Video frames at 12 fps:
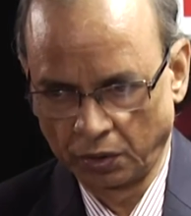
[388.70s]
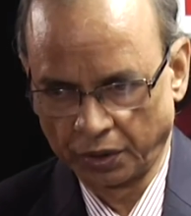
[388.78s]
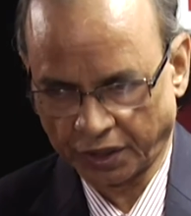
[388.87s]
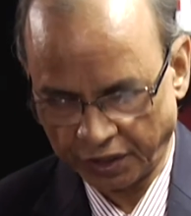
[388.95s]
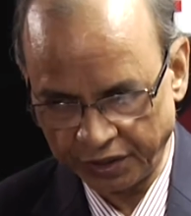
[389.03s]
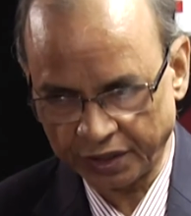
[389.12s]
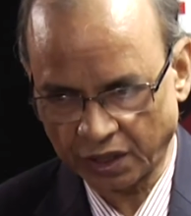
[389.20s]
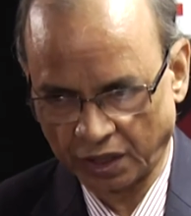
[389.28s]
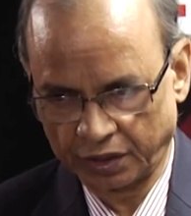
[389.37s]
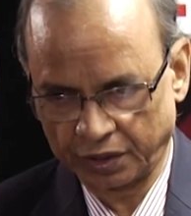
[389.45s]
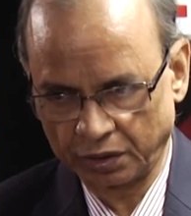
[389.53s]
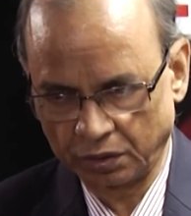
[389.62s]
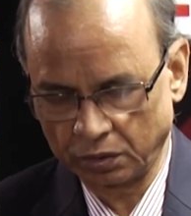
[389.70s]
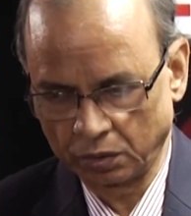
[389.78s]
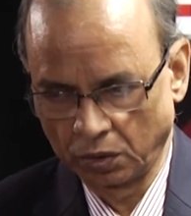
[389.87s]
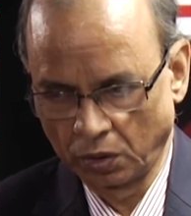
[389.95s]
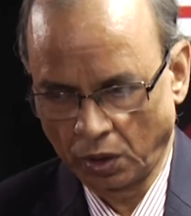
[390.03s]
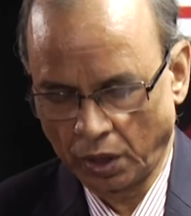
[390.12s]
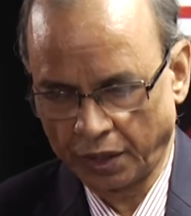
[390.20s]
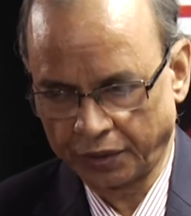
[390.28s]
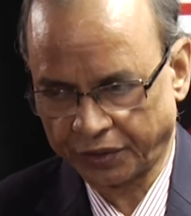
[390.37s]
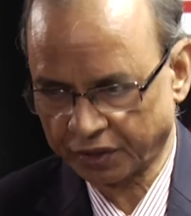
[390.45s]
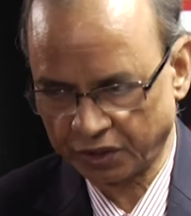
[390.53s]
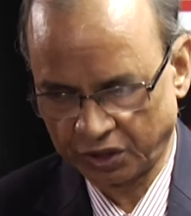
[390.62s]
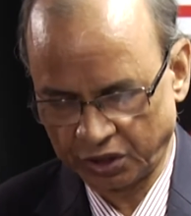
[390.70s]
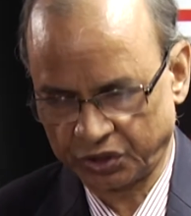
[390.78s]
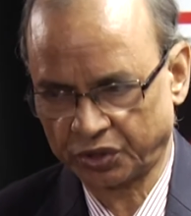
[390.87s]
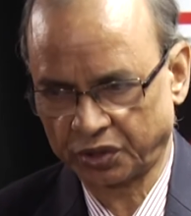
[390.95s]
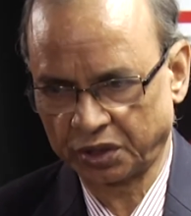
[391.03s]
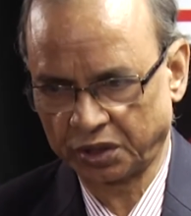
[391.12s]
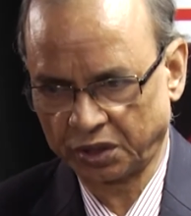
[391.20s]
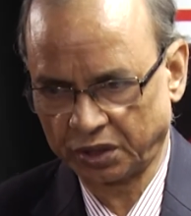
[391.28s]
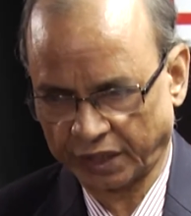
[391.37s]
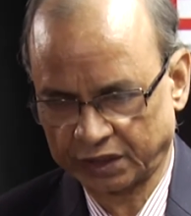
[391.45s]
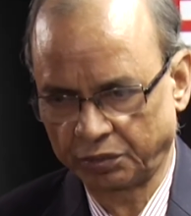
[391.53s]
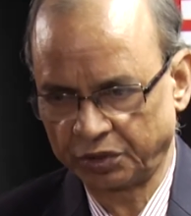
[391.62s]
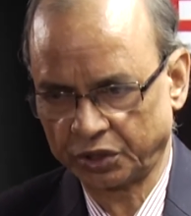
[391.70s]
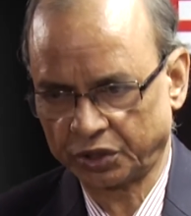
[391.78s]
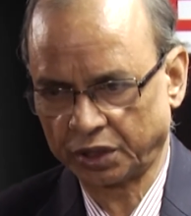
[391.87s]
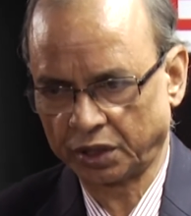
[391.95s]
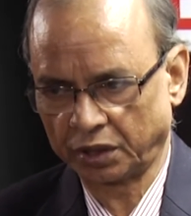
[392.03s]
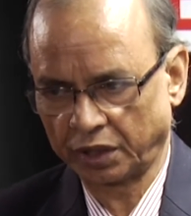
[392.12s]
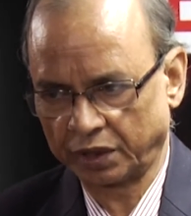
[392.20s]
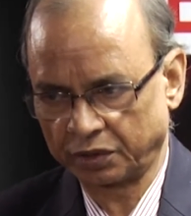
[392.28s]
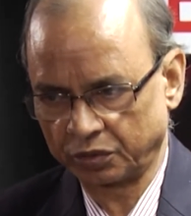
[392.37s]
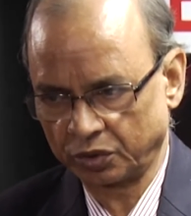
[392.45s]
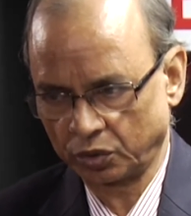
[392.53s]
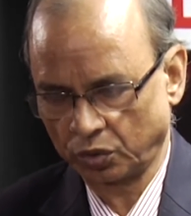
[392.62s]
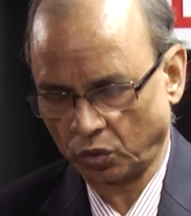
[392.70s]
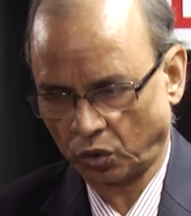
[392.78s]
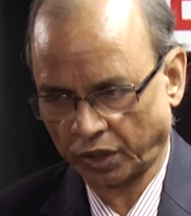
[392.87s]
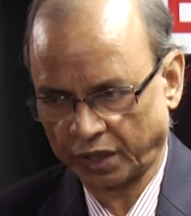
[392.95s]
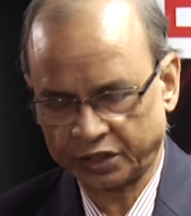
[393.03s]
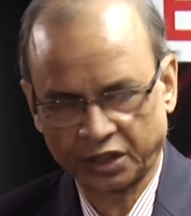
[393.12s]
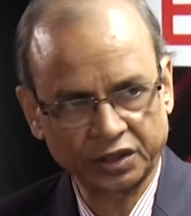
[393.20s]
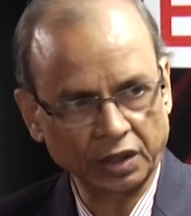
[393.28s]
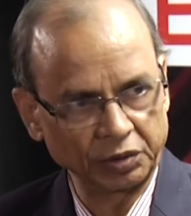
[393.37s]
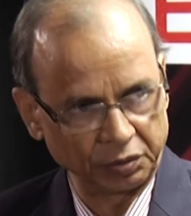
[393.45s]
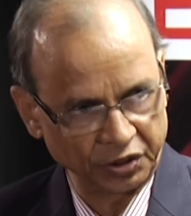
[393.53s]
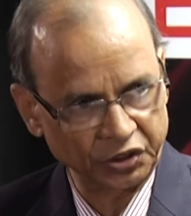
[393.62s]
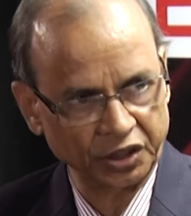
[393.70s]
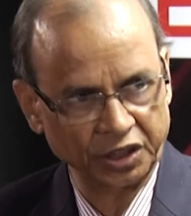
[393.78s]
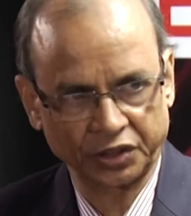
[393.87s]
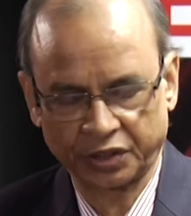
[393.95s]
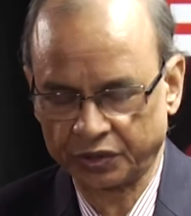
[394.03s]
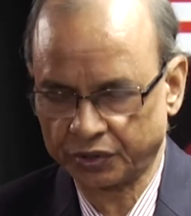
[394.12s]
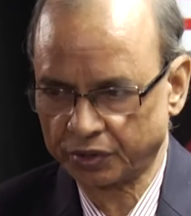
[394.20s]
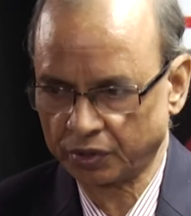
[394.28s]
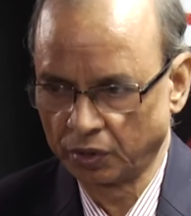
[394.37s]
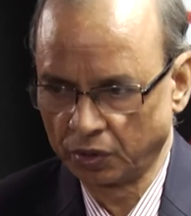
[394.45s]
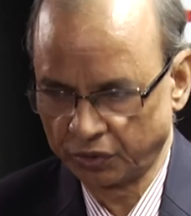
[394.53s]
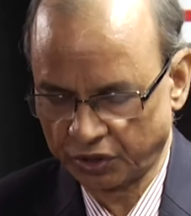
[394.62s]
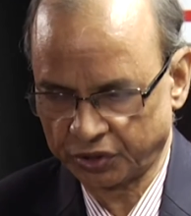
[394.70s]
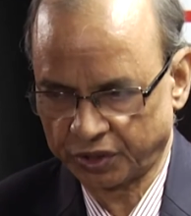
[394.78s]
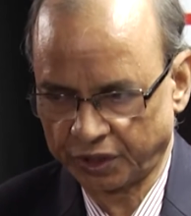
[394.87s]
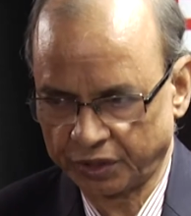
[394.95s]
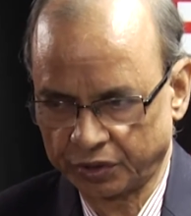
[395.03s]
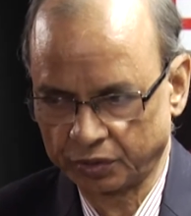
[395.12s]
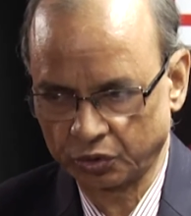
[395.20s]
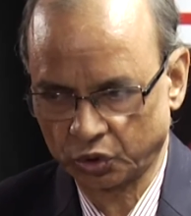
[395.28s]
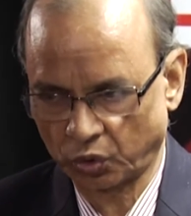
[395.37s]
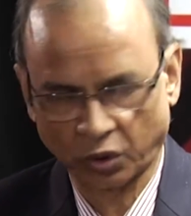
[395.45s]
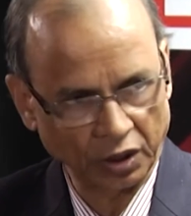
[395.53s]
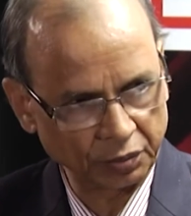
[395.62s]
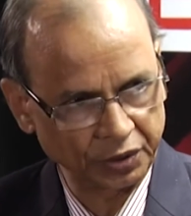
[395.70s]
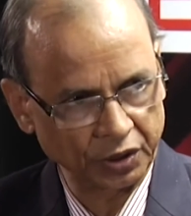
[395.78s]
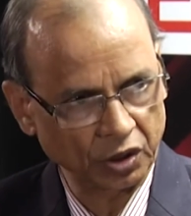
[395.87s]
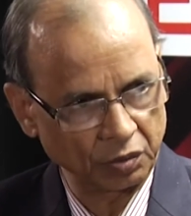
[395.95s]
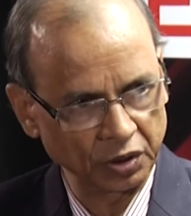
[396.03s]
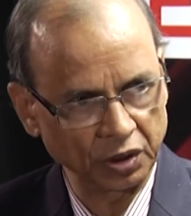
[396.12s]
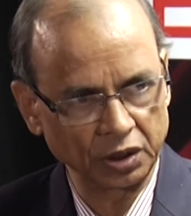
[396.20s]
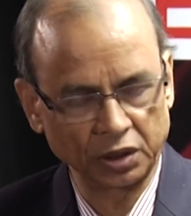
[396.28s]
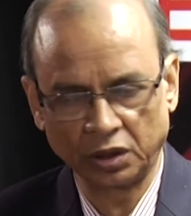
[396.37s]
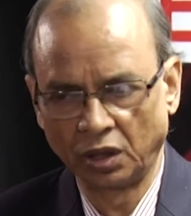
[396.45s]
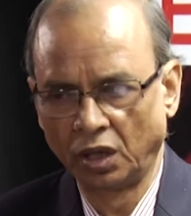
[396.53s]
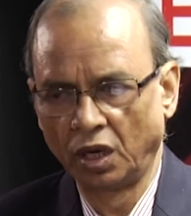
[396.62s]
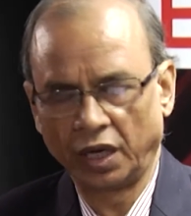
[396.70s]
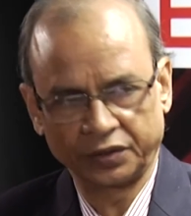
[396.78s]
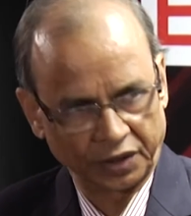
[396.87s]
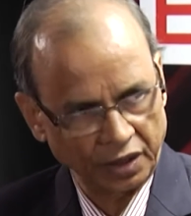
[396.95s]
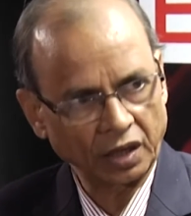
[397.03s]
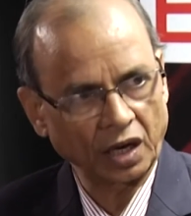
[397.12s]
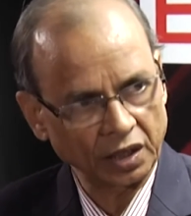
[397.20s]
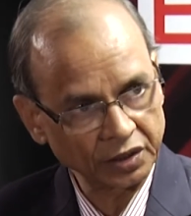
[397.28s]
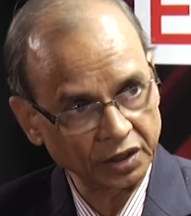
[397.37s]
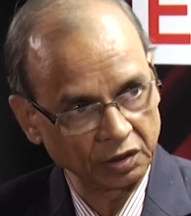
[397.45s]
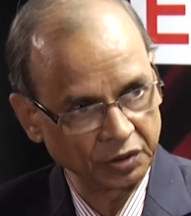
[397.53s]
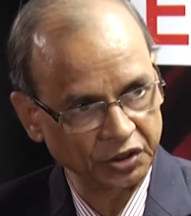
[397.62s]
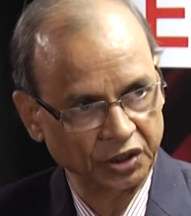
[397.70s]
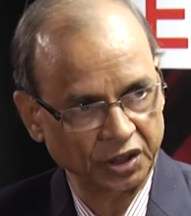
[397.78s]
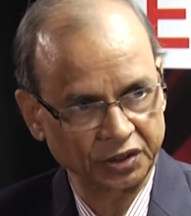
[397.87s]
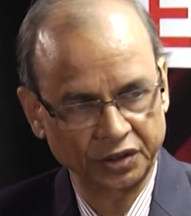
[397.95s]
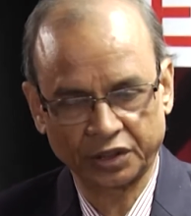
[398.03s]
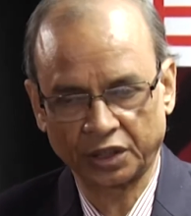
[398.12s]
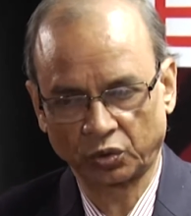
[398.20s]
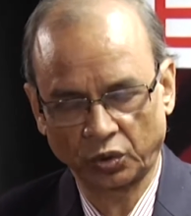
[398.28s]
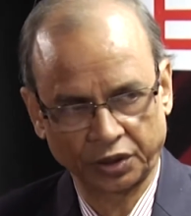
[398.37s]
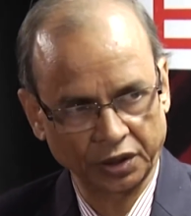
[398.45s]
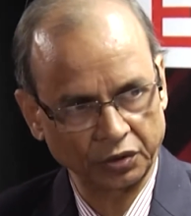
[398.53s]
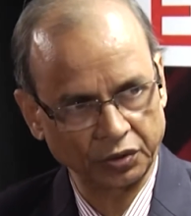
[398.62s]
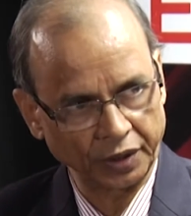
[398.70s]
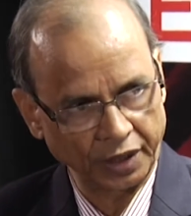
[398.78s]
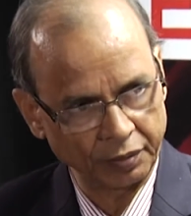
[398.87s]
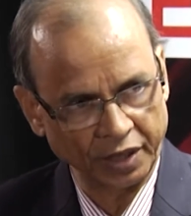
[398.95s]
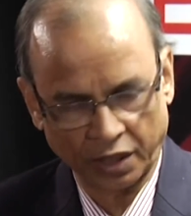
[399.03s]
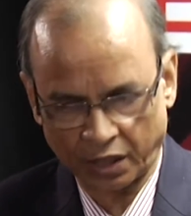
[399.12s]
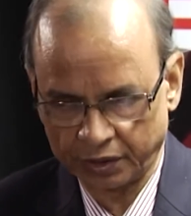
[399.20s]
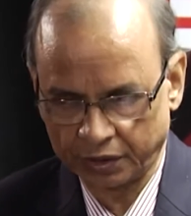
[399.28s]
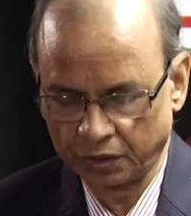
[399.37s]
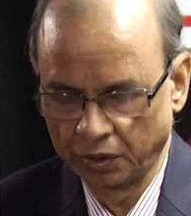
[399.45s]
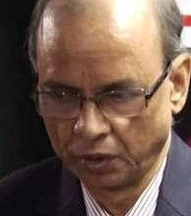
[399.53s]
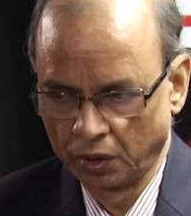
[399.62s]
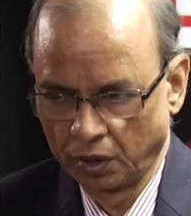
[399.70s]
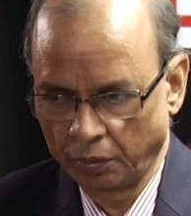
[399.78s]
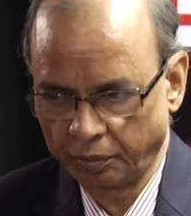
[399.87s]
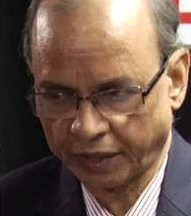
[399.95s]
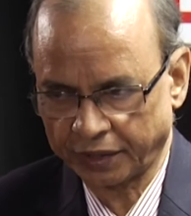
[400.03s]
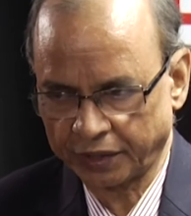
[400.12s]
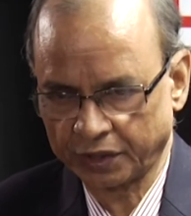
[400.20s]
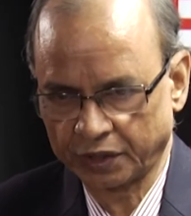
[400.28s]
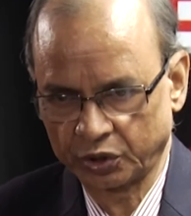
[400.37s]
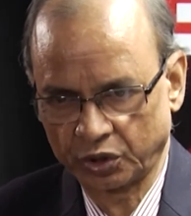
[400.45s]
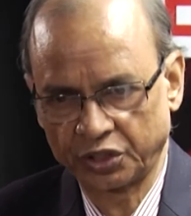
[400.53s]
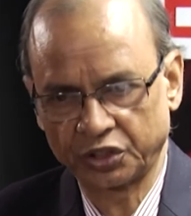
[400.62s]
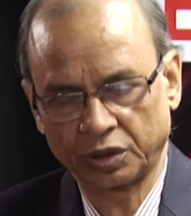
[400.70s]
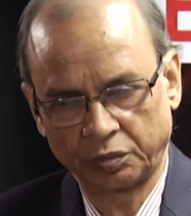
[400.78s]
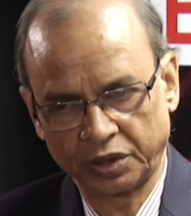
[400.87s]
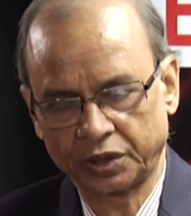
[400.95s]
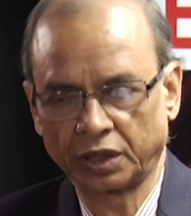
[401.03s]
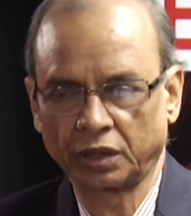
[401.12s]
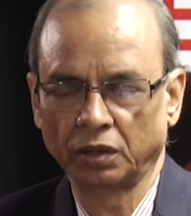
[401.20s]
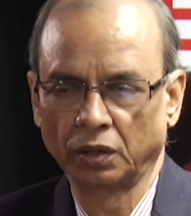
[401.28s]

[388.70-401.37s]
clinically and take the history, examination, and organizing some investigations these days, sonography commonly, and there are other investigations including the MRI, magnetic resonance imaging.